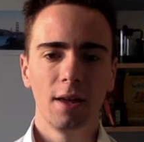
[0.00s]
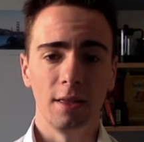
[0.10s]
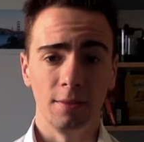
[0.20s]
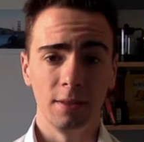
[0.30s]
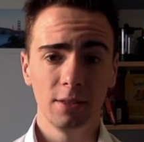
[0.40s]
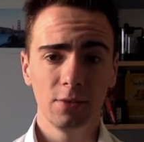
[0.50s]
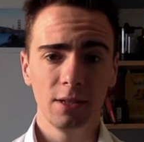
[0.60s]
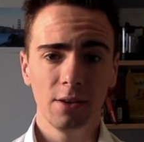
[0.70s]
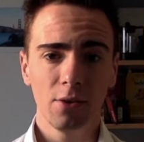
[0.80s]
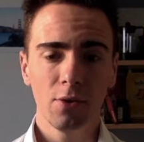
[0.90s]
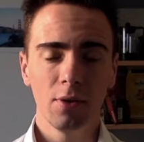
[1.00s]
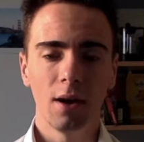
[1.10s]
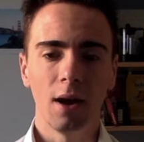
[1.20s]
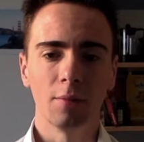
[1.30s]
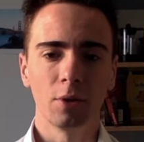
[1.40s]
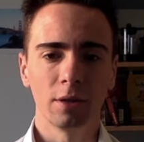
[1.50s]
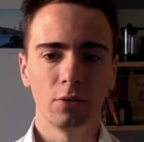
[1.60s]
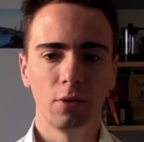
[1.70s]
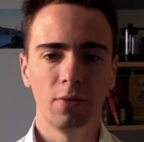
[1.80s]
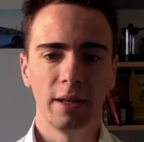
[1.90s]
In this video, I'm going
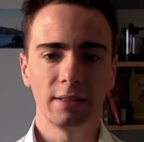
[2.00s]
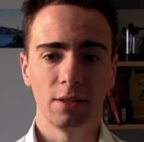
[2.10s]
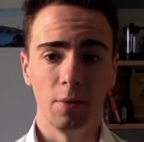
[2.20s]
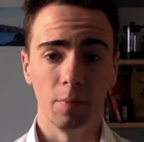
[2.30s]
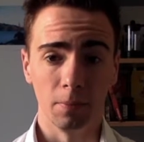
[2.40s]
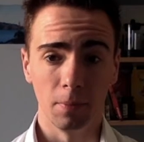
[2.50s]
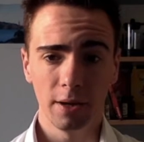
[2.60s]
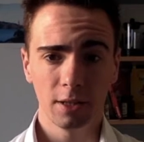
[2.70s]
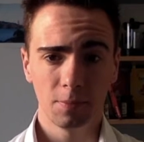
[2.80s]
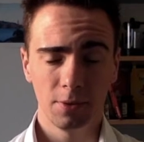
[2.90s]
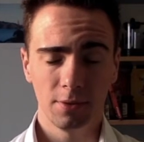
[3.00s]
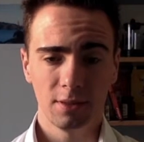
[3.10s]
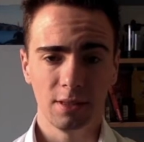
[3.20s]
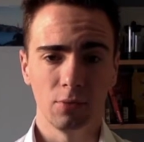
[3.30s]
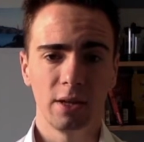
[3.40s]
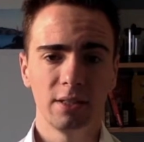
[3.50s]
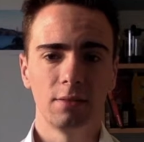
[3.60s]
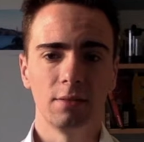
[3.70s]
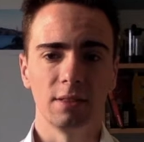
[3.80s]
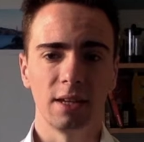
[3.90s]
to reflect upon my experience in
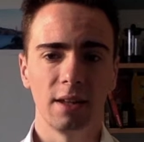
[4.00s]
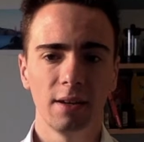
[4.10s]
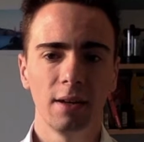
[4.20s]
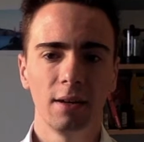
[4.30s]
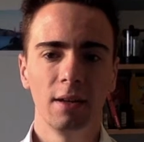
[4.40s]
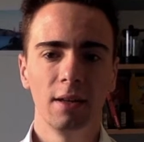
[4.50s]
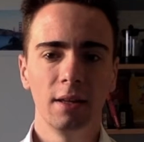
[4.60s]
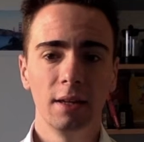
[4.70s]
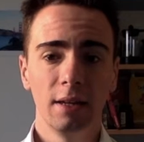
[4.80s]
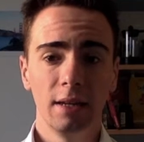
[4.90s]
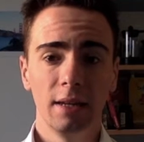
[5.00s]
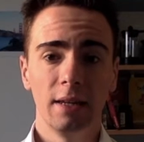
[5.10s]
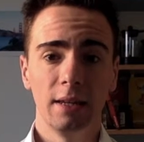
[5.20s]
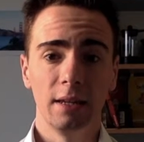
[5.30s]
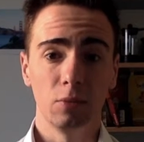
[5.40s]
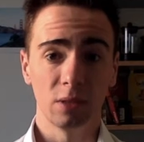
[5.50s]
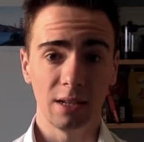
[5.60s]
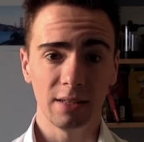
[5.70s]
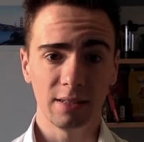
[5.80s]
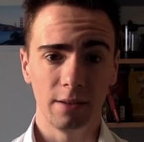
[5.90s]
Western Canada. It was
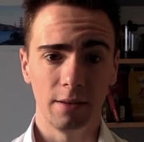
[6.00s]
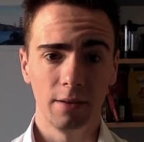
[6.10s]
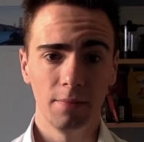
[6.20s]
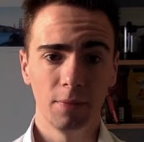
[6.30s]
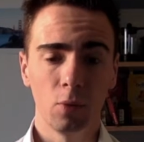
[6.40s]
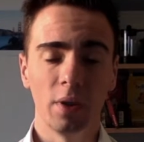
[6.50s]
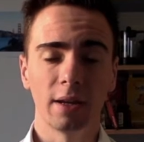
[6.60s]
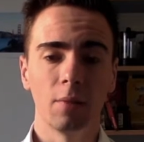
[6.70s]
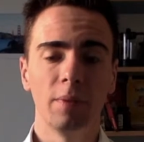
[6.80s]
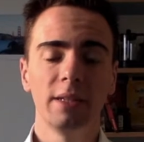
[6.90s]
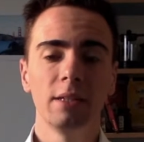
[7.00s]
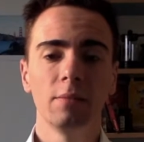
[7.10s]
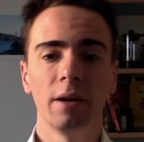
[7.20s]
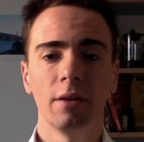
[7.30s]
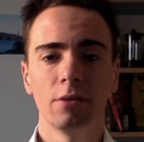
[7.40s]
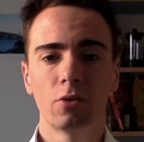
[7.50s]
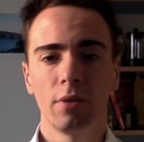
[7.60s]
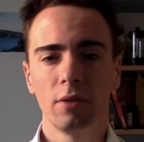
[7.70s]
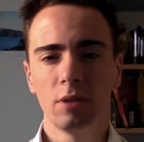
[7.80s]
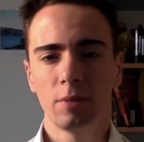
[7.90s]
last year when I completed my
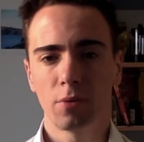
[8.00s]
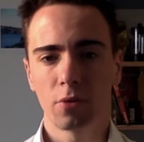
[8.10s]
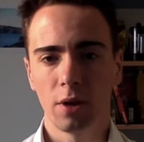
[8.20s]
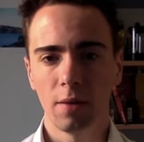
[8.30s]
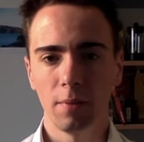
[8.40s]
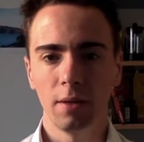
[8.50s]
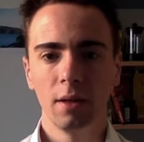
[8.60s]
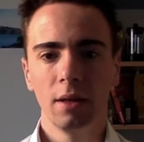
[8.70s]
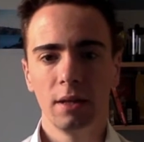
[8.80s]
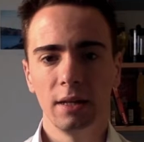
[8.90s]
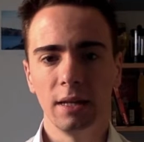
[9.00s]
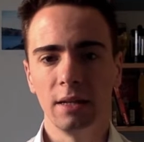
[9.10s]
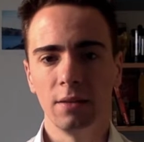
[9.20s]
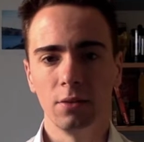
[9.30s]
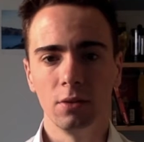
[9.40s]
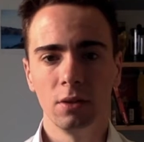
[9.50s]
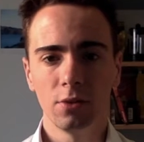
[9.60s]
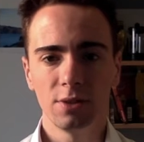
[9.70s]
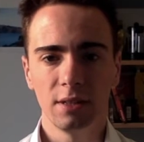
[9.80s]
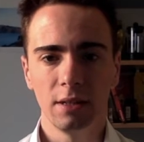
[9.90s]
undergraduate program in the
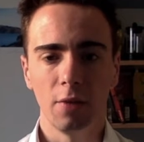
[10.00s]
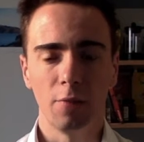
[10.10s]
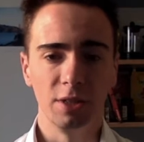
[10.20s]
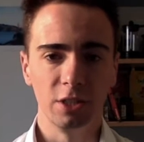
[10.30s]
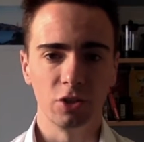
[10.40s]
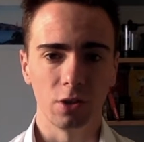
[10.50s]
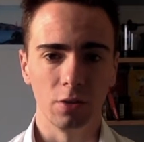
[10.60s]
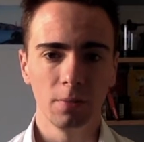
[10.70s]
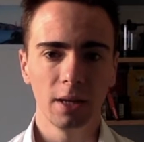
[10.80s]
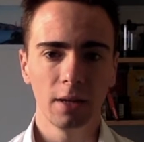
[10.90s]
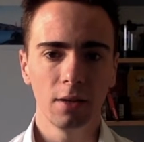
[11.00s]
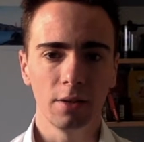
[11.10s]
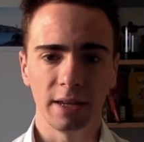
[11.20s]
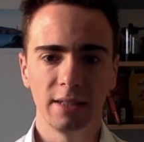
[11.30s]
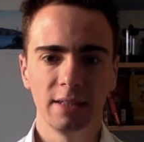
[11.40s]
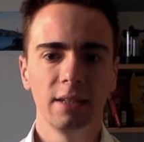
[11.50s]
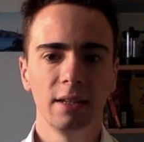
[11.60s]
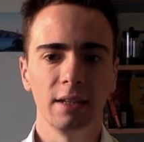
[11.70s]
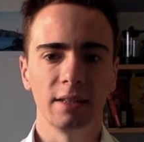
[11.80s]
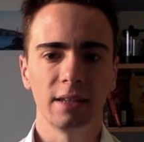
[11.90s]
University of British Columbia, located
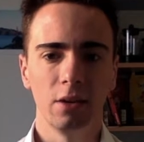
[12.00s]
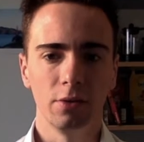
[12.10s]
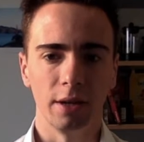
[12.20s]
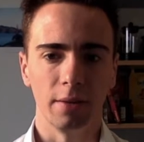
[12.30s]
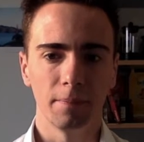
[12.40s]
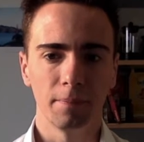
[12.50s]
in Kelowna.